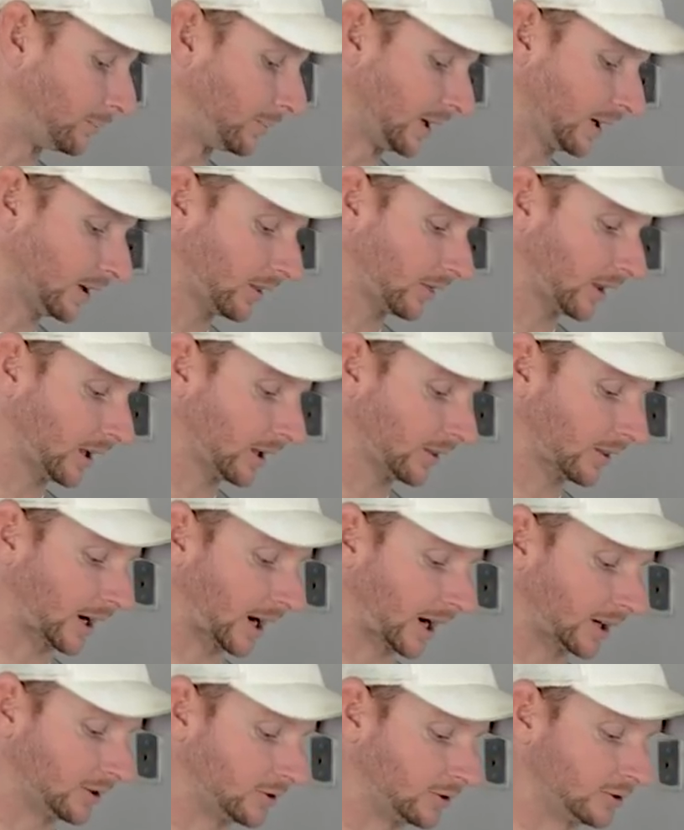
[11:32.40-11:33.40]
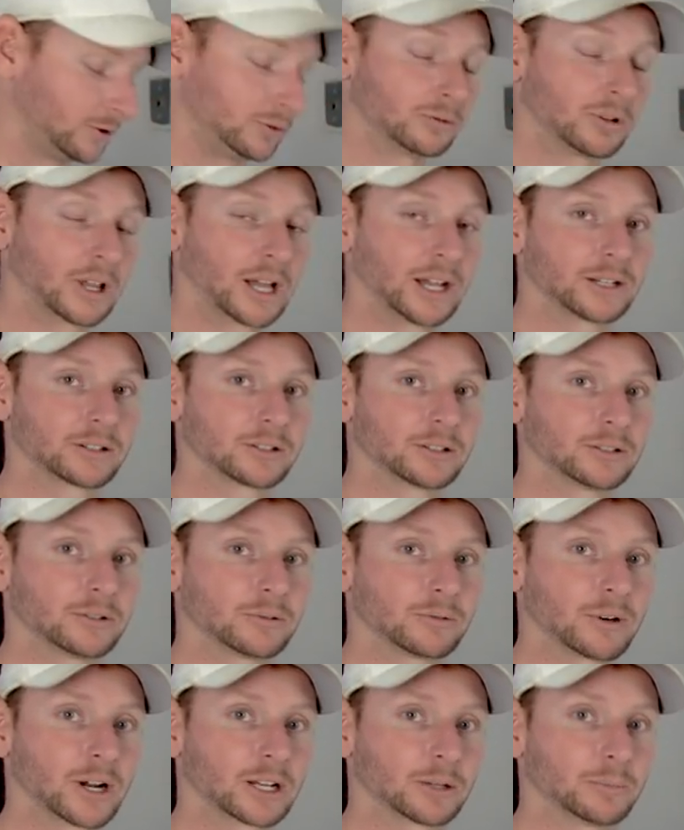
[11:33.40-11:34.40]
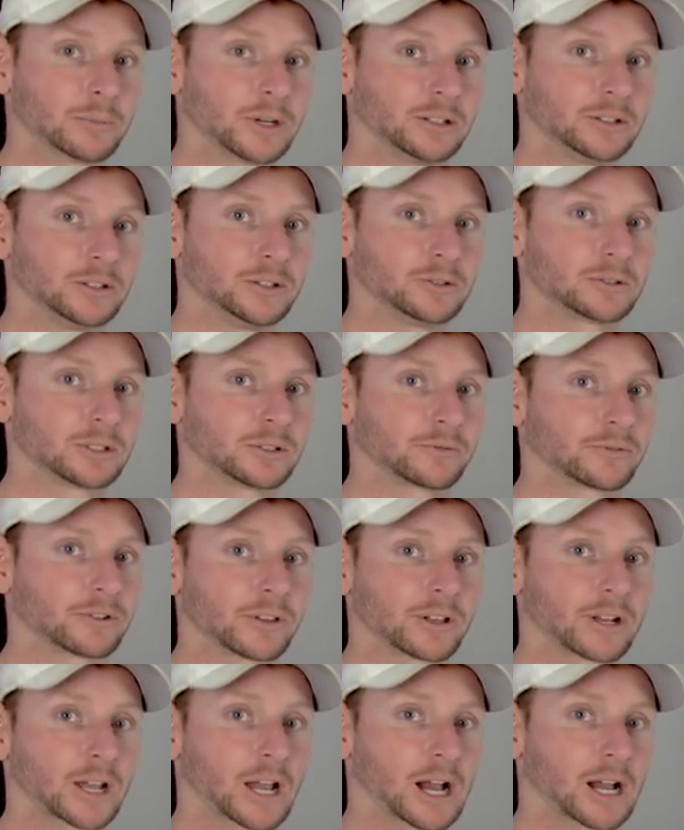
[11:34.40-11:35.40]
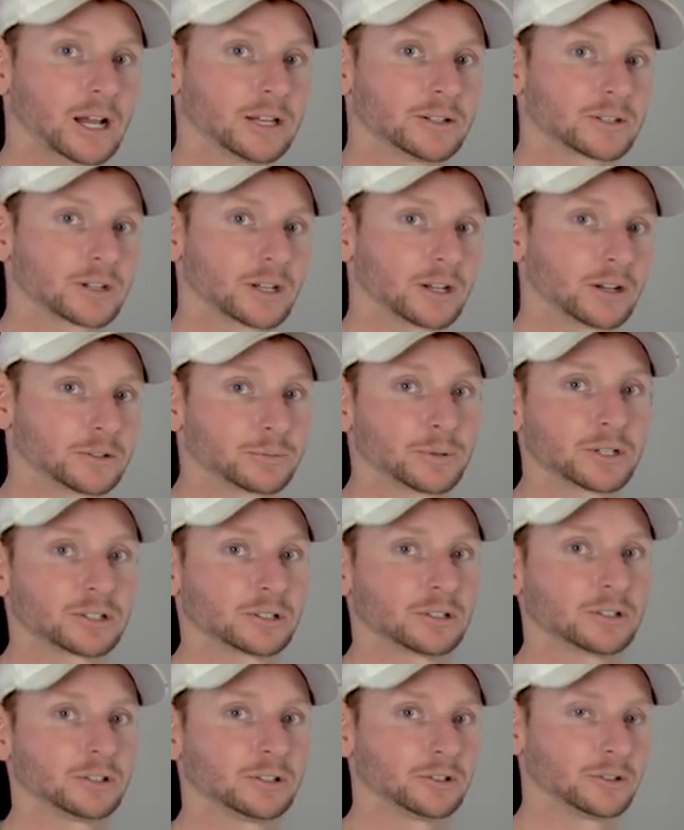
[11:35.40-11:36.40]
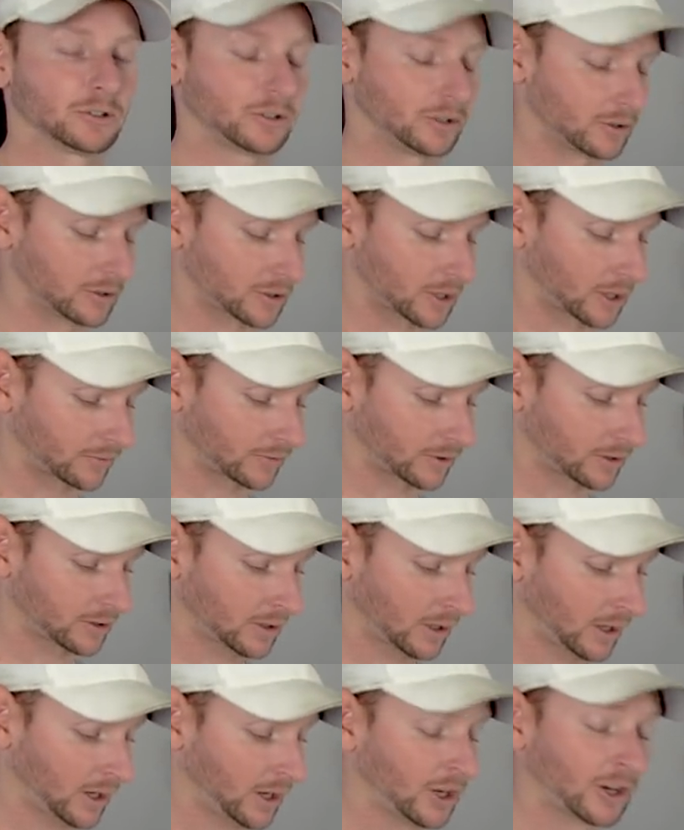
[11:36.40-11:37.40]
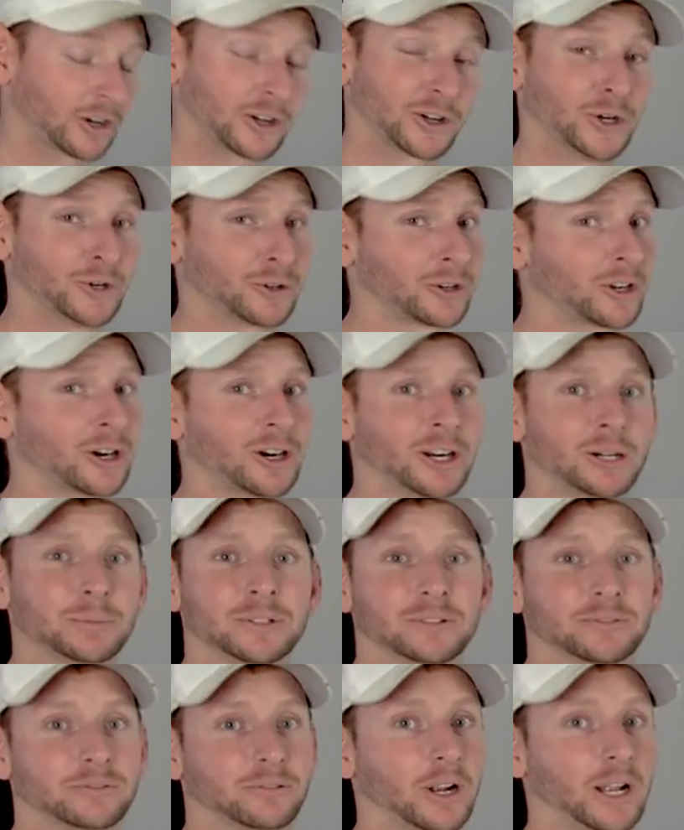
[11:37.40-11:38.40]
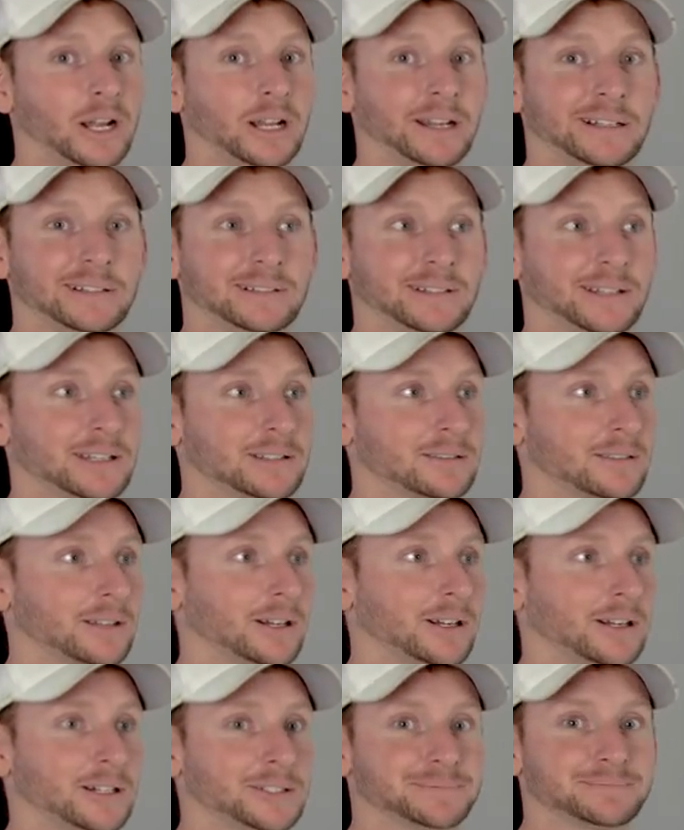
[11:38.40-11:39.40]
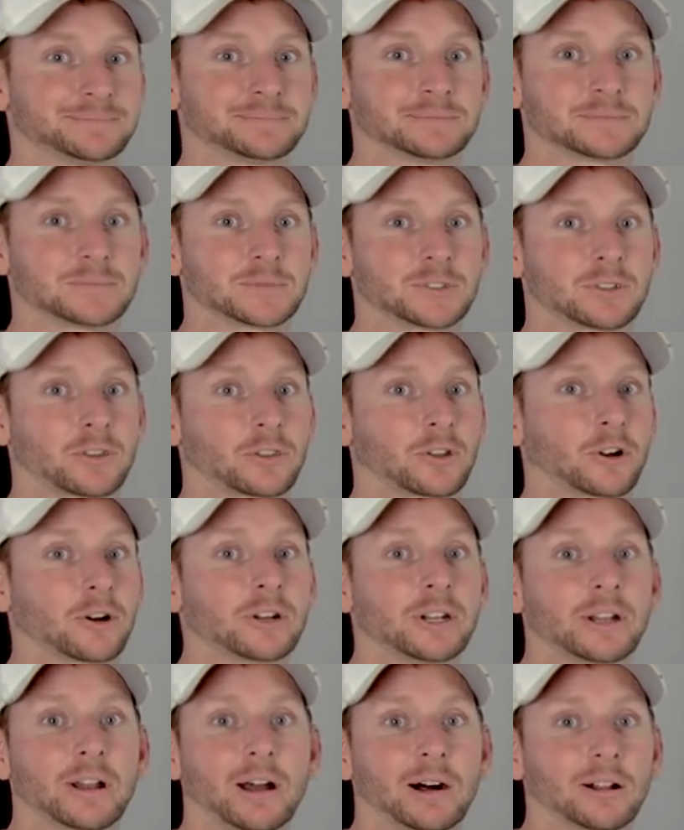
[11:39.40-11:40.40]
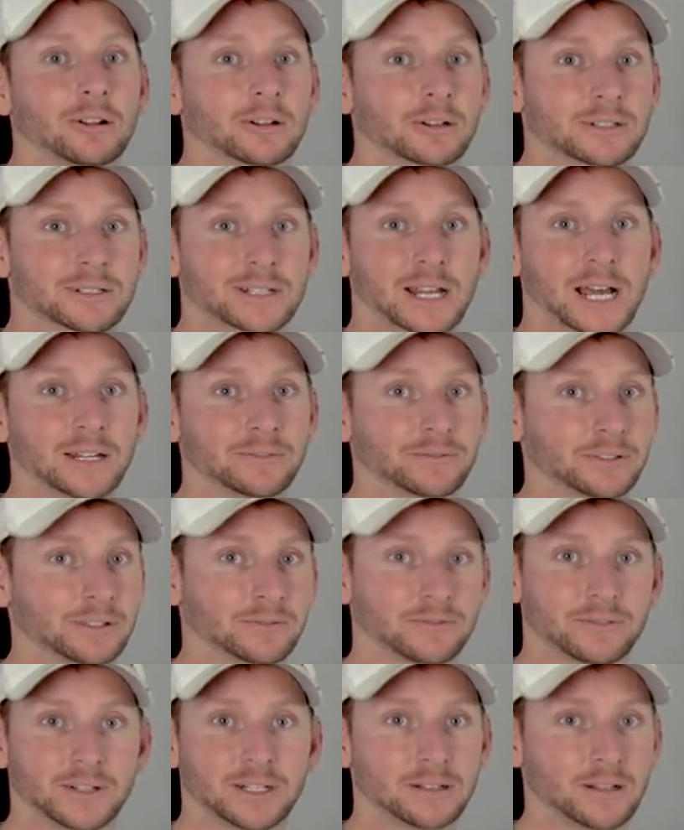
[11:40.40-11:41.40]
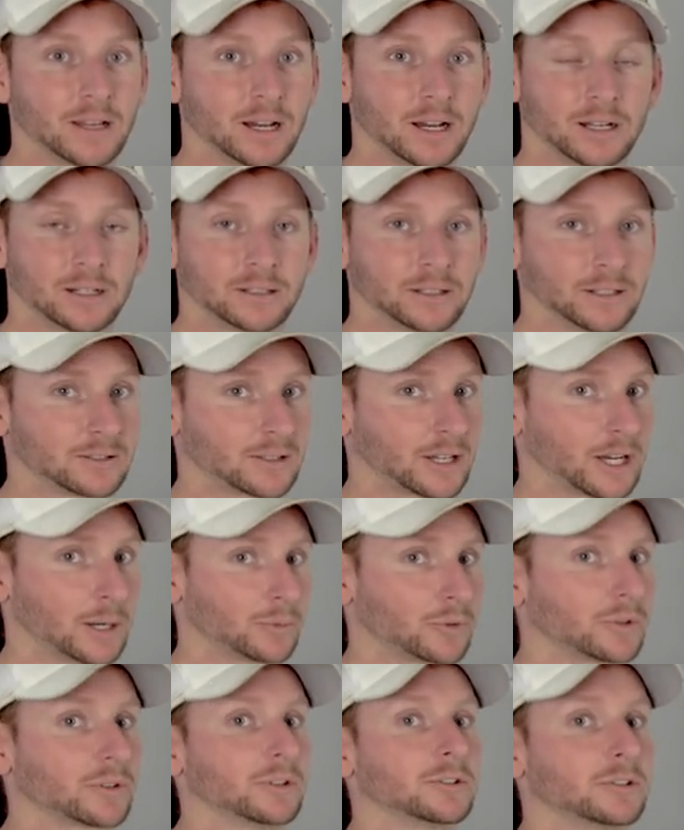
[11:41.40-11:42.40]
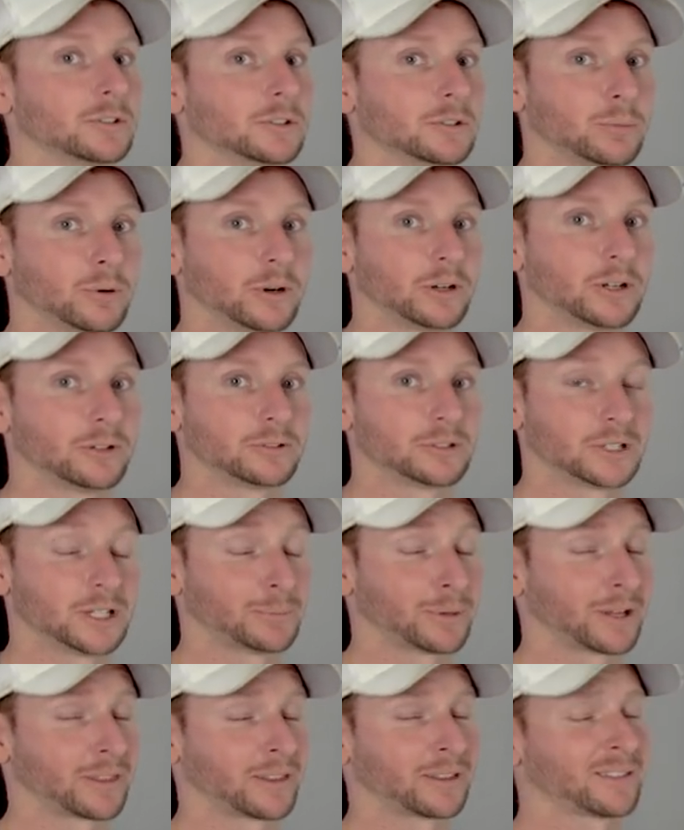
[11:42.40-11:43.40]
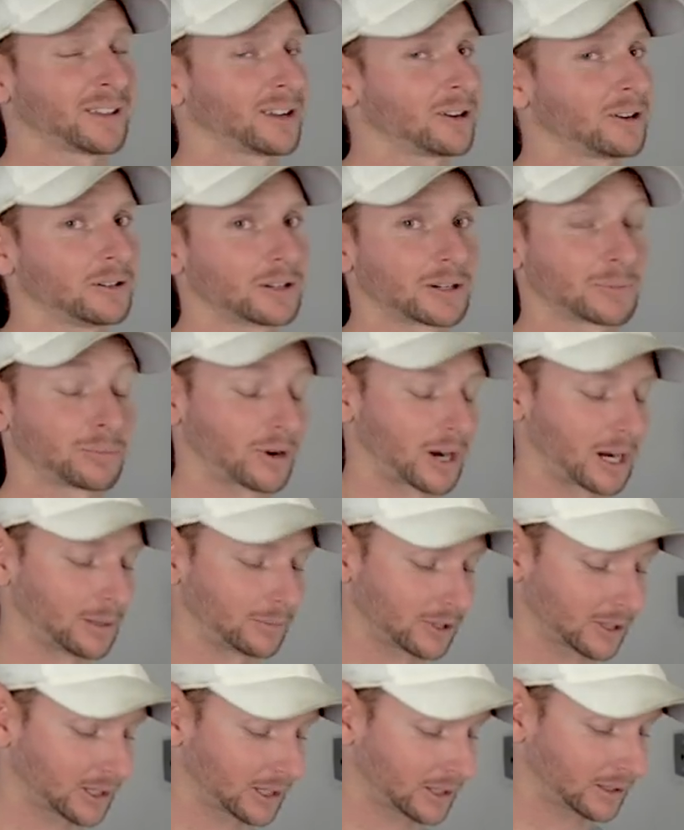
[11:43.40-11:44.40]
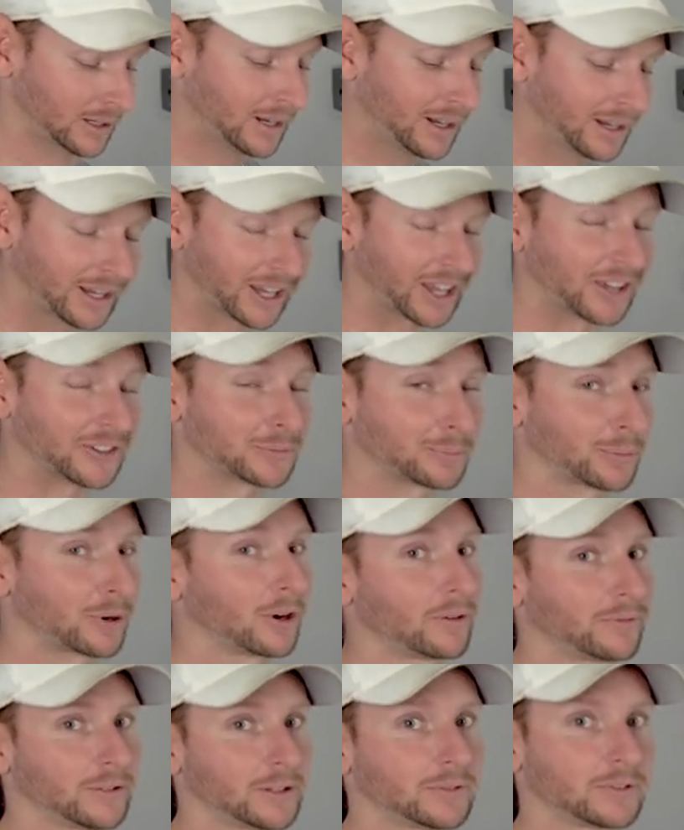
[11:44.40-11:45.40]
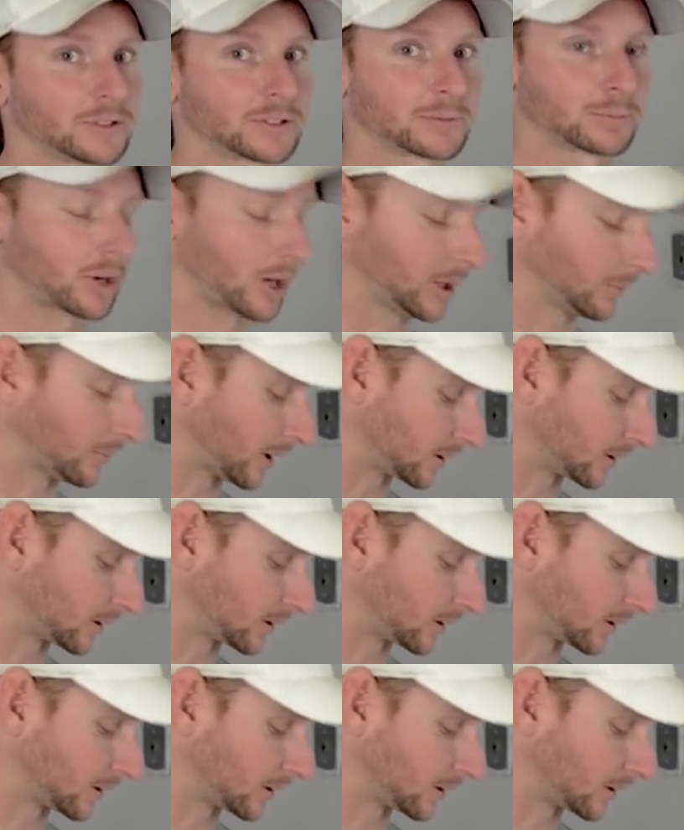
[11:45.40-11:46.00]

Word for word: big thing that I do like to recommend using for the guys that, especially your do-it-yourselfers, go to Harbor Freight, get their $30 siphon feed gun. It comes with a 2.0 tip. I think they call it a primer gun. It's perfect for spraying